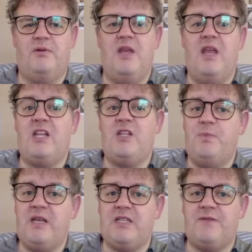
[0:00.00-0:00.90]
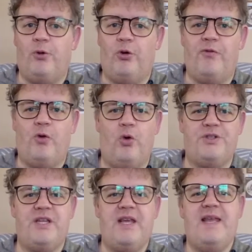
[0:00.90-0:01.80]
Its biggest flaw, of
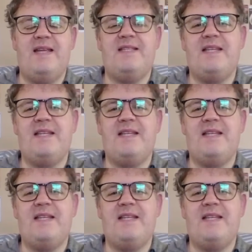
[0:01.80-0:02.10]
course, is that